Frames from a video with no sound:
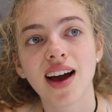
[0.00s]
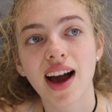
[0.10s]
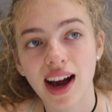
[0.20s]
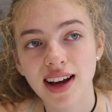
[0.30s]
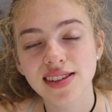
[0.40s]

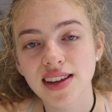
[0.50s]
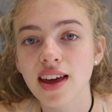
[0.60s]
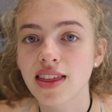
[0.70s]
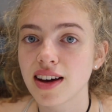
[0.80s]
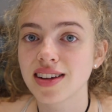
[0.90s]
as year
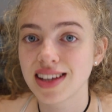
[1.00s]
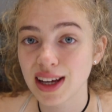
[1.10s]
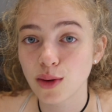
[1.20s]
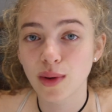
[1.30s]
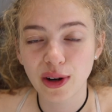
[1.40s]

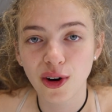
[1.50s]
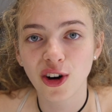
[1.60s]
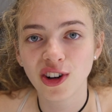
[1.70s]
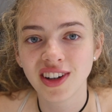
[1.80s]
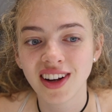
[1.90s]
13 went
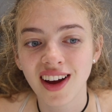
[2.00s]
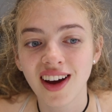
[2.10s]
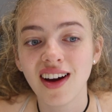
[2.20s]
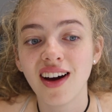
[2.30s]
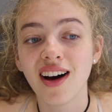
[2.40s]
on,
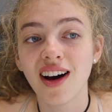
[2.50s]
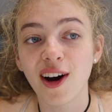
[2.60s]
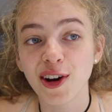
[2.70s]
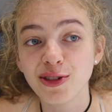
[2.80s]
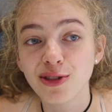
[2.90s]

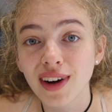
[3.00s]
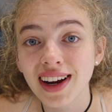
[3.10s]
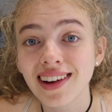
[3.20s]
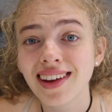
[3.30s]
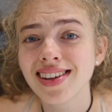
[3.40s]
I
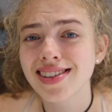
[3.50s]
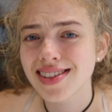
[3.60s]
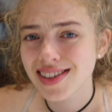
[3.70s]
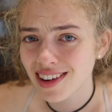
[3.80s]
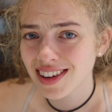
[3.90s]
really
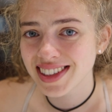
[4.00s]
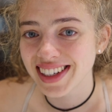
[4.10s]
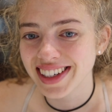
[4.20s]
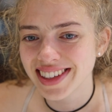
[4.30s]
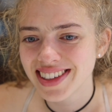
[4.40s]

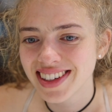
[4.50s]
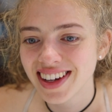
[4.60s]
started